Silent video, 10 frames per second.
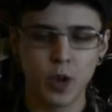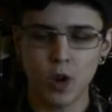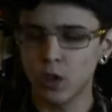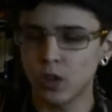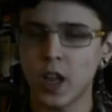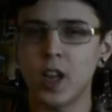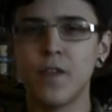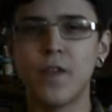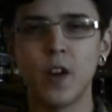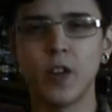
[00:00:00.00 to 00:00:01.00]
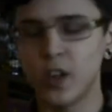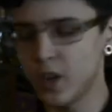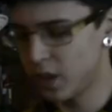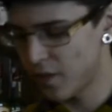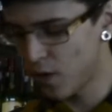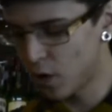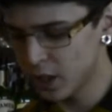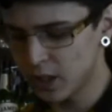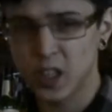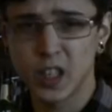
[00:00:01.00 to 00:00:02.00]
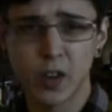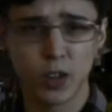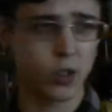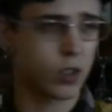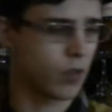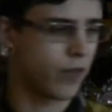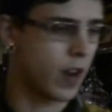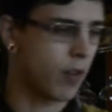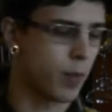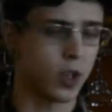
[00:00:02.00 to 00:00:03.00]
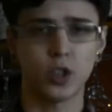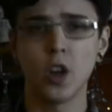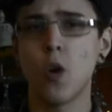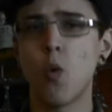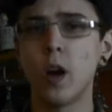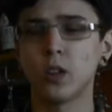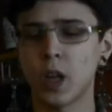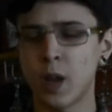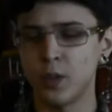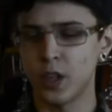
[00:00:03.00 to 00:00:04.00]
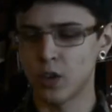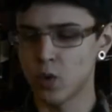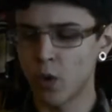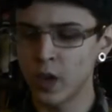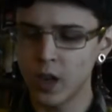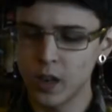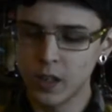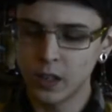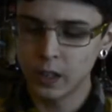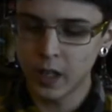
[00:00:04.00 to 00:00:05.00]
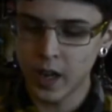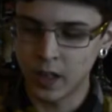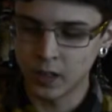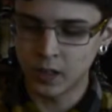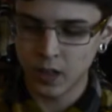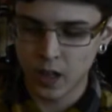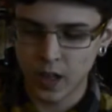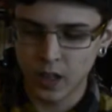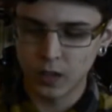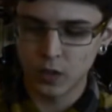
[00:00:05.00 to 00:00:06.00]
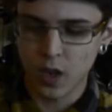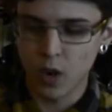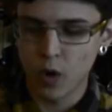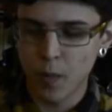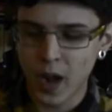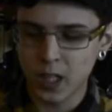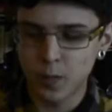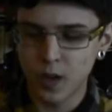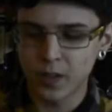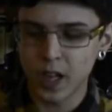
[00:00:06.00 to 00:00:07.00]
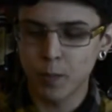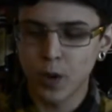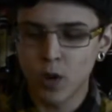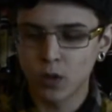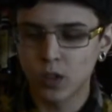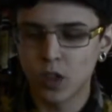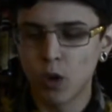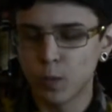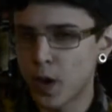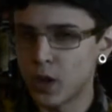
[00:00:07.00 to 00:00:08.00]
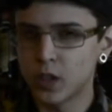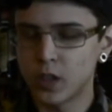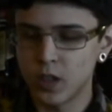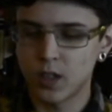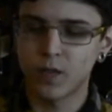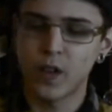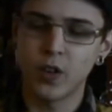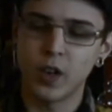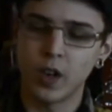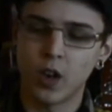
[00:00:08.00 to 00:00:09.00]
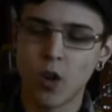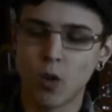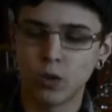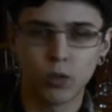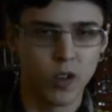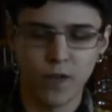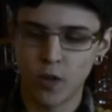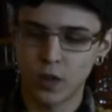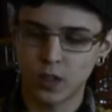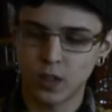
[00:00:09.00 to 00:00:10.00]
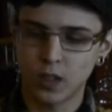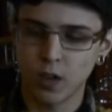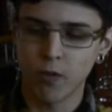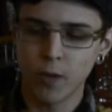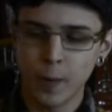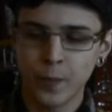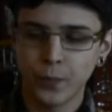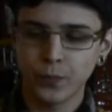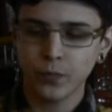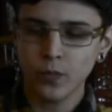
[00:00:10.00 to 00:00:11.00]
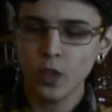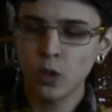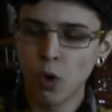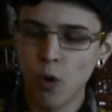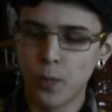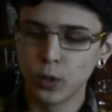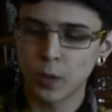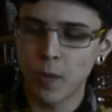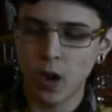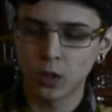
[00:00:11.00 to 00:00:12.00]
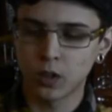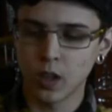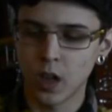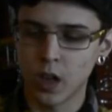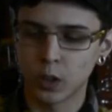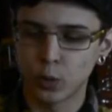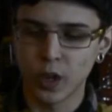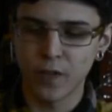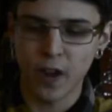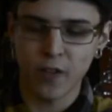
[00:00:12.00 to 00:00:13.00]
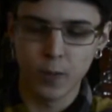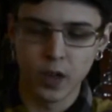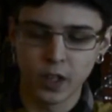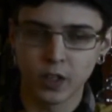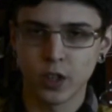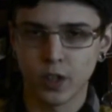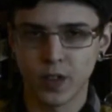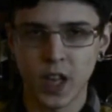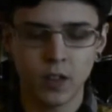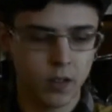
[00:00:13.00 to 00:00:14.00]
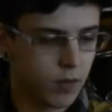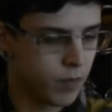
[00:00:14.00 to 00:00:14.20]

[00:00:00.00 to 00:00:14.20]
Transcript: because I live very near the forest and there's very much wild thyme there growing. And it reminds me of that because the old part is very close to the forest itself. So we put about 25 milliliters of that.